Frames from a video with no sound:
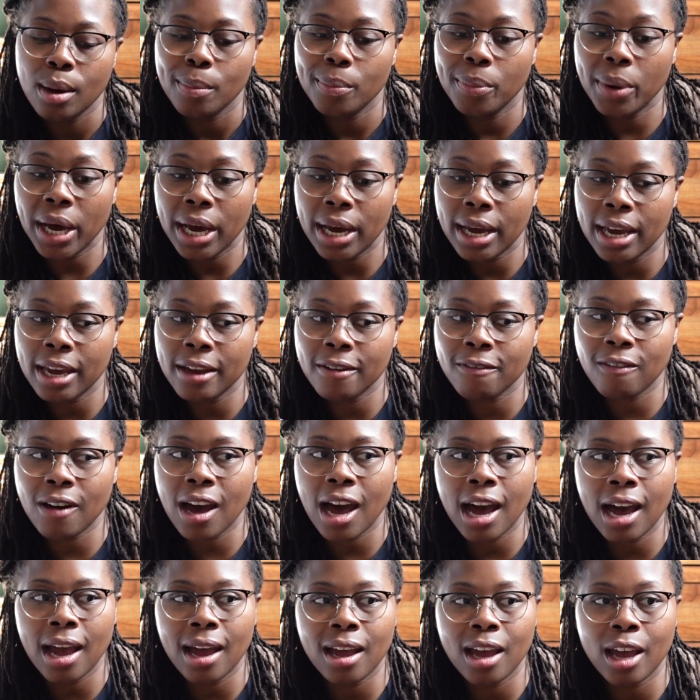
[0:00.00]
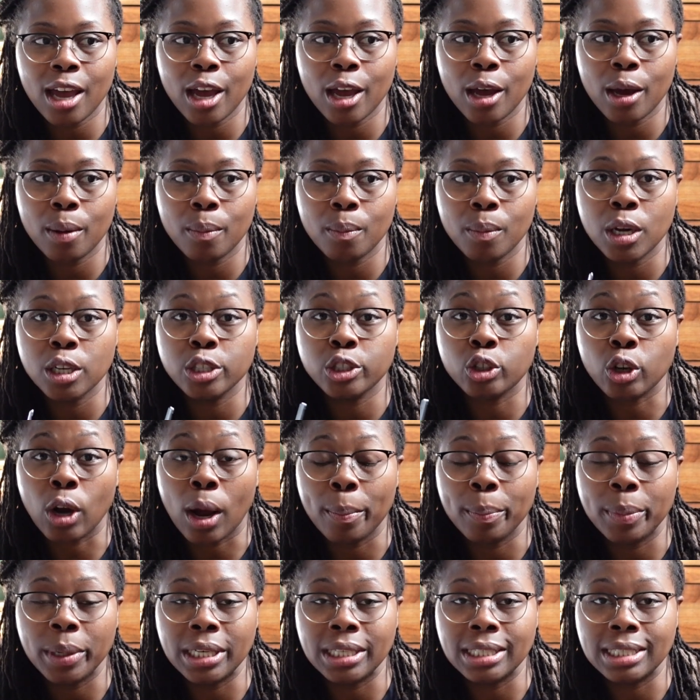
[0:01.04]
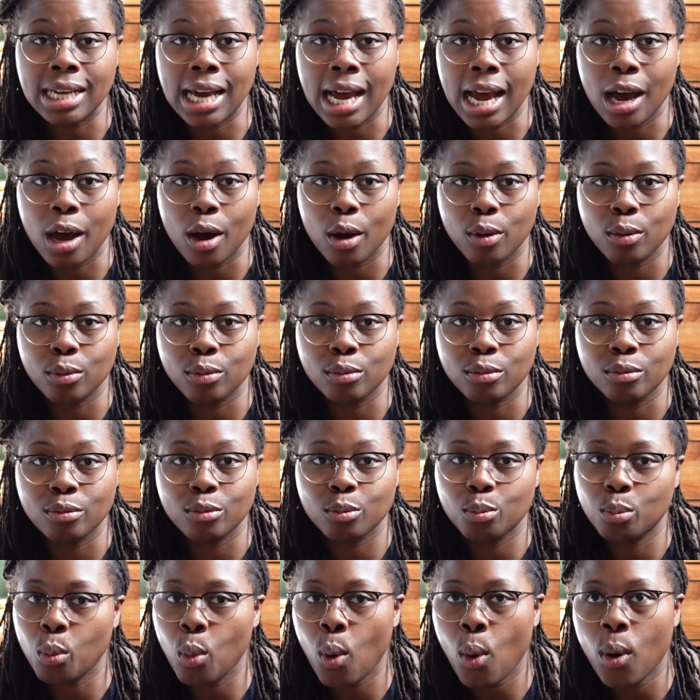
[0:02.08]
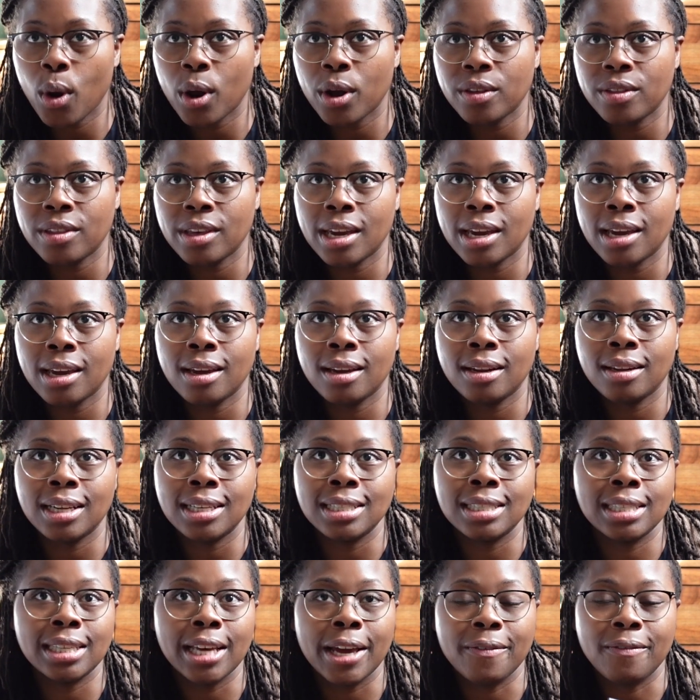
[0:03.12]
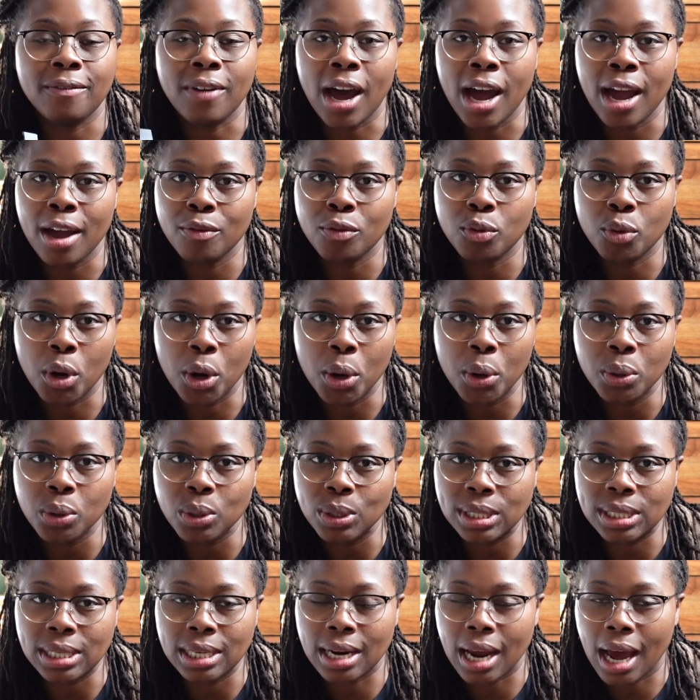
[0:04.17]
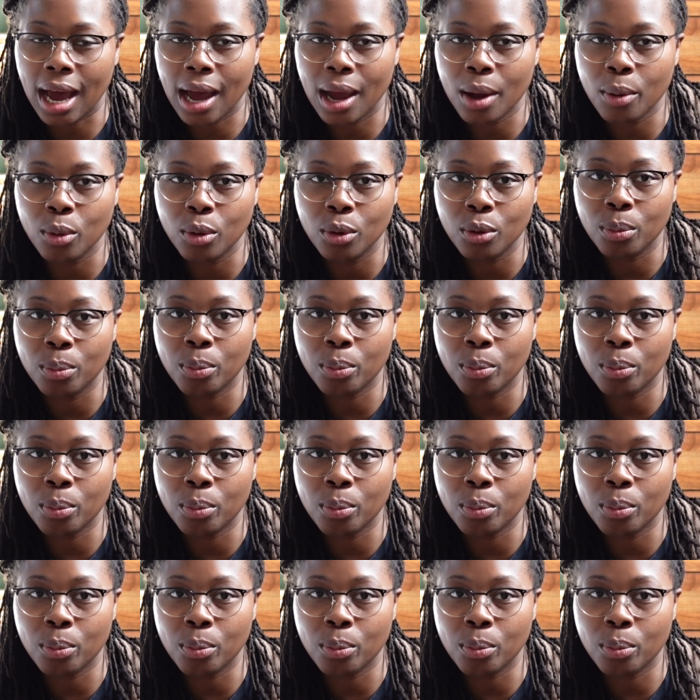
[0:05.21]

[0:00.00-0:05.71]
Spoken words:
but if I am dropping down more than, let's say, 5 rows, then I will